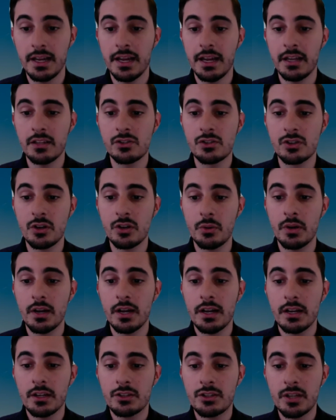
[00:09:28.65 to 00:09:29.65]
And so
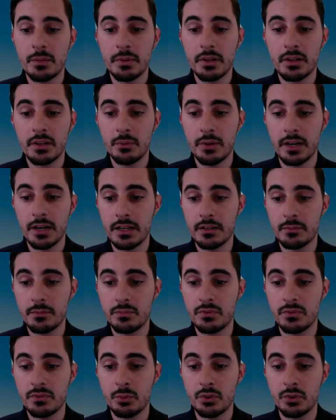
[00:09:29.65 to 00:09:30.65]
typically what I
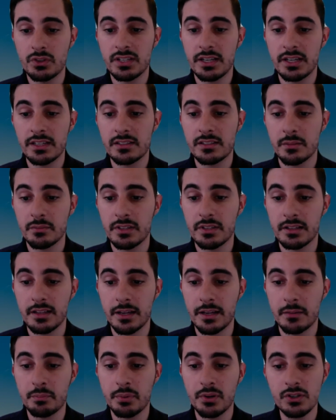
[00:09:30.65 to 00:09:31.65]
would say is something
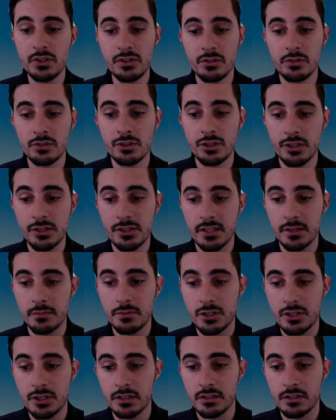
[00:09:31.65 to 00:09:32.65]
like personal
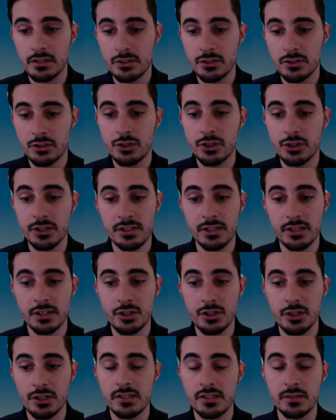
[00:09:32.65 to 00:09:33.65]

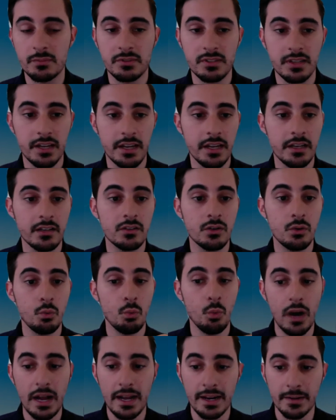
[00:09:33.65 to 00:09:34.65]
jurisdiction is obtained
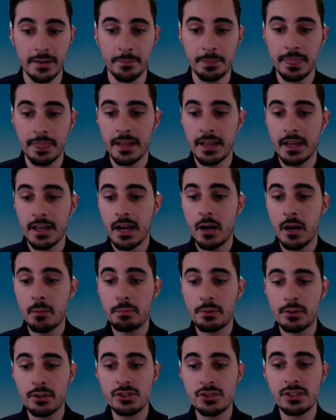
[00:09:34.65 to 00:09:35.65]
when a
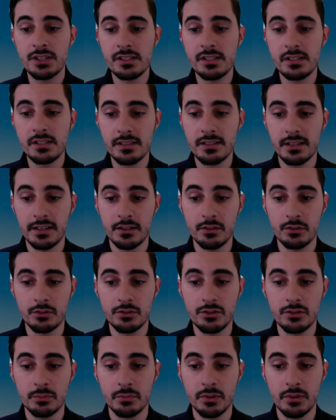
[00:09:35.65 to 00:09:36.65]
person is entitled
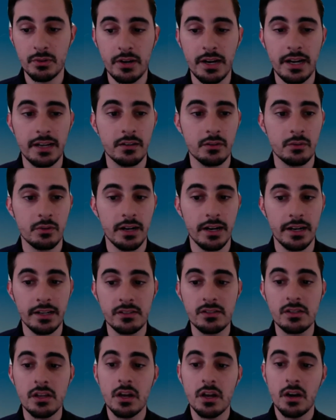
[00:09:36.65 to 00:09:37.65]
to Miranda
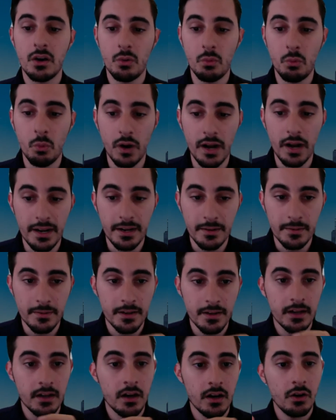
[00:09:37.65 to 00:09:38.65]
rights when,
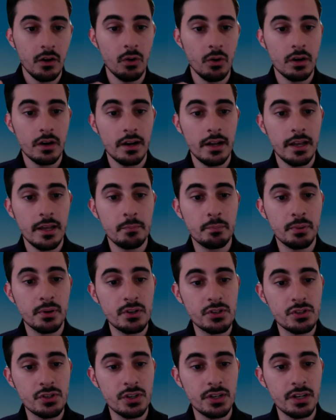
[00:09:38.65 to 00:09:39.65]
or a
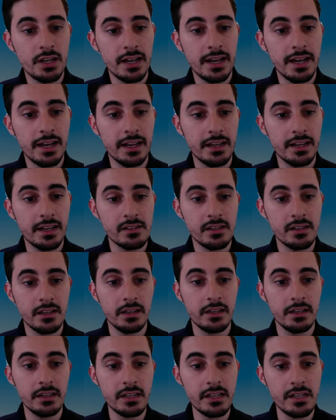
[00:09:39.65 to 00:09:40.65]
person has
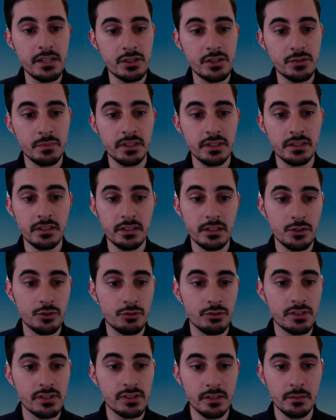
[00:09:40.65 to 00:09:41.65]
an easement
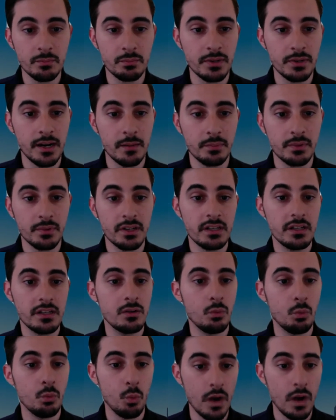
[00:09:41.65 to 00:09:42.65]
interest in property
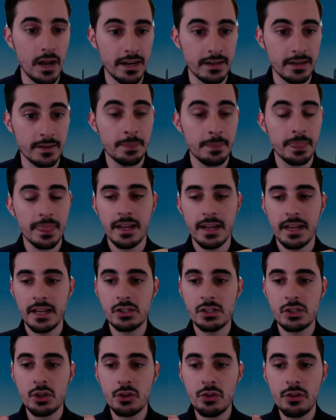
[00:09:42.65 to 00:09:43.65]
when.
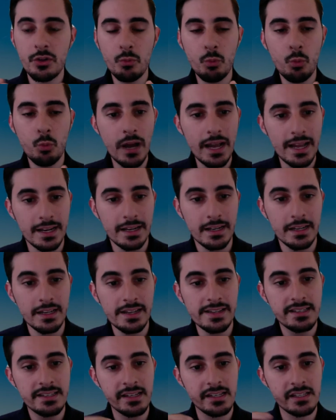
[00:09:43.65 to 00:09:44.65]
And so the when
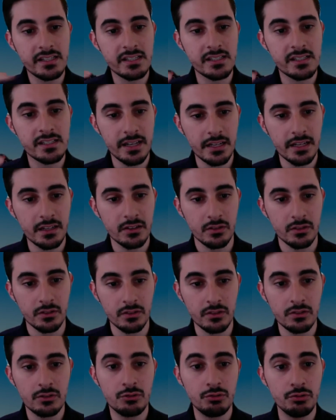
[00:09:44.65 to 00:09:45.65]
is a
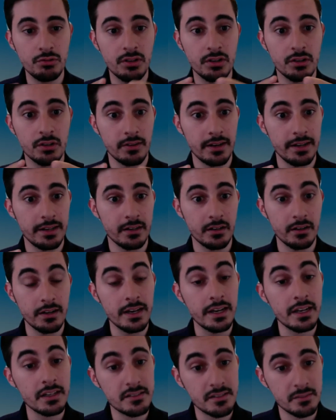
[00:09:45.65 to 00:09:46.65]
signal to the grader
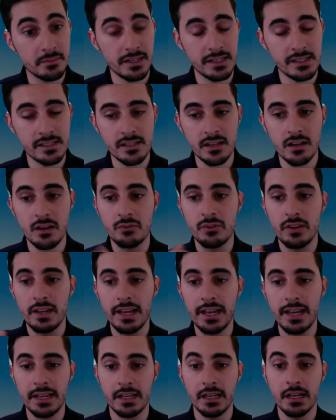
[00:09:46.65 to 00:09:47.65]
and to myself,
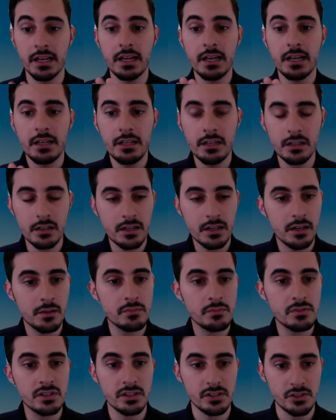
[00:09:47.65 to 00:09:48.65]
hey, here
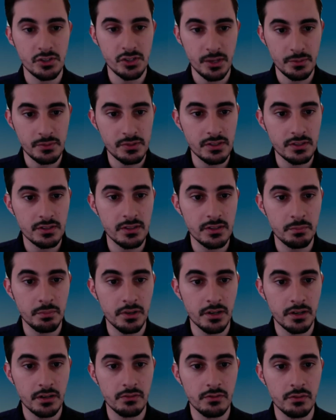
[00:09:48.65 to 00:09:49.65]
comes the substantive
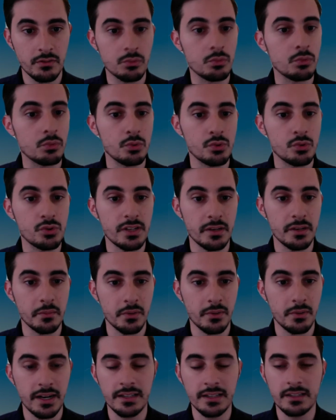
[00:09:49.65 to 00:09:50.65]
part of the rule
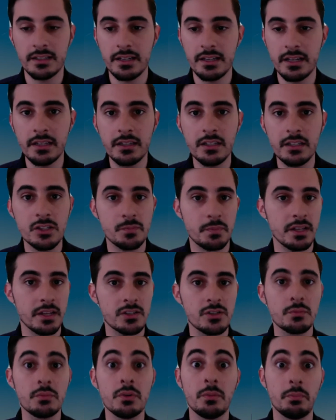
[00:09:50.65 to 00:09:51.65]
statement, right? The
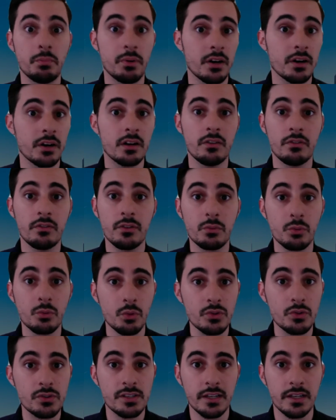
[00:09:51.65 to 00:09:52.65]
indispensable part of the
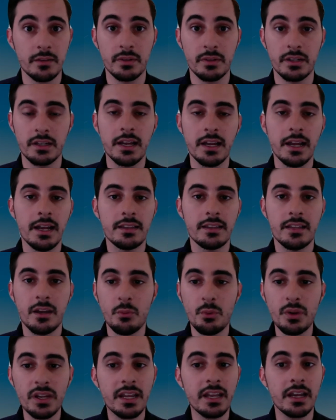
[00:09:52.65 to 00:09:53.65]
rule statement that
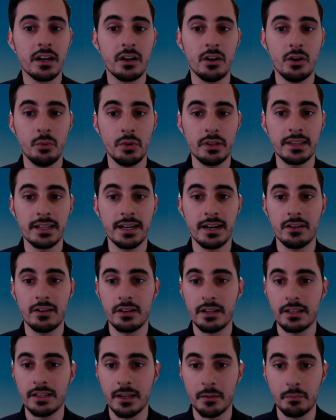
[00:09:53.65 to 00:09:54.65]
we can't go without
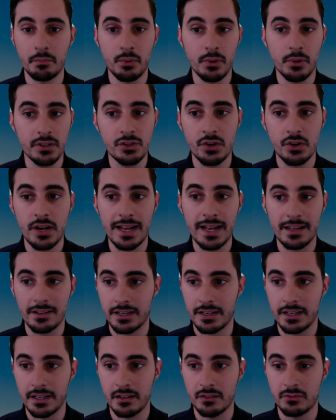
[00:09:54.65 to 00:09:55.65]
and that points are
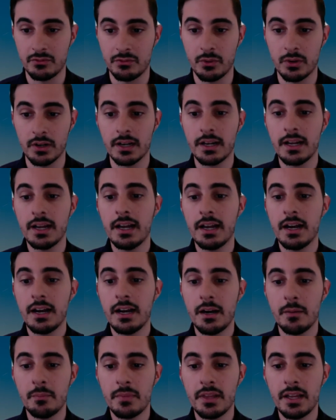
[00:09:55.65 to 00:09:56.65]
allocated for.
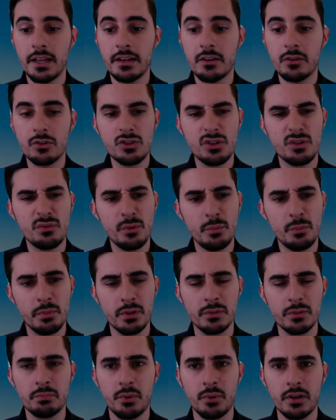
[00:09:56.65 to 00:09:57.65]
And also, if you
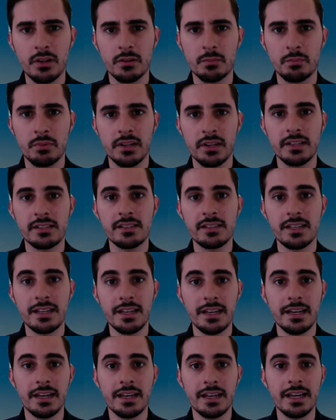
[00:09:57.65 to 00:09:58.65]
build boilerplates,
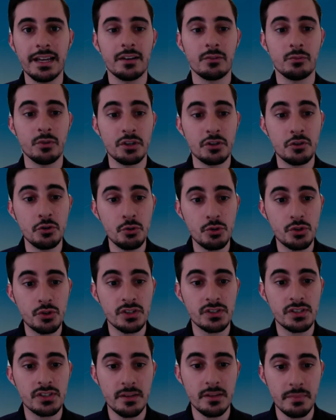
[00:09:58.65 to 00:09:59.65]
it again
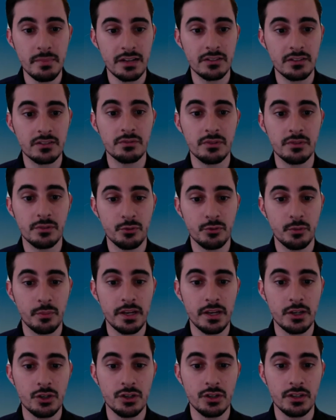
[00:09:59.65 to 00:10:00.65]
reduces the amount of
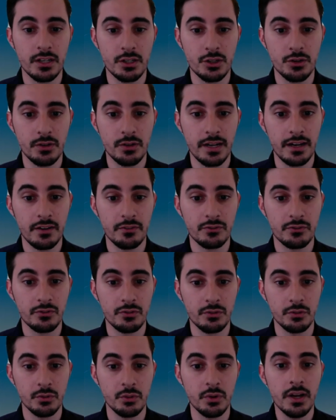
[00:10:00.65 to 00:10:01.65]
information that you have
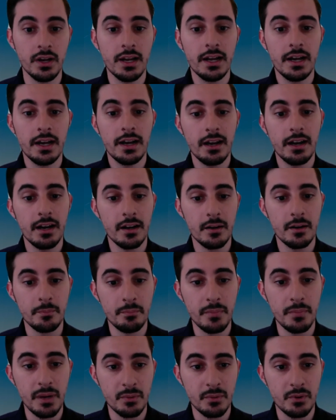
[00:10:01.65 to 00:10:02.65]
to
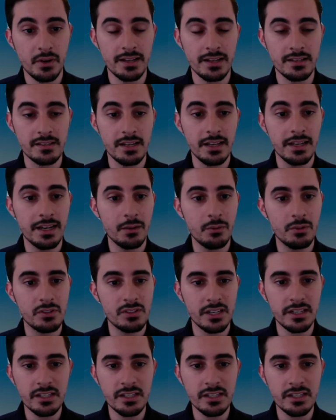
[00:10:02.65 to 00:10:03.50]
memorize. And I would say